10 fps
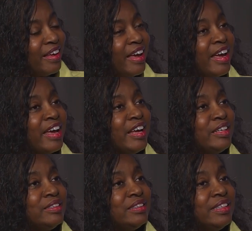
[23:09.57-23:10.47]

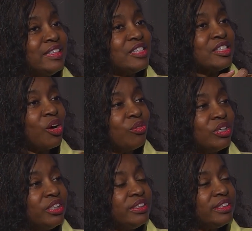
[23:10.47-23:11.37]
And it's so
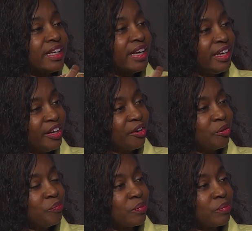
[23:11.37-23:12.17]
good to hear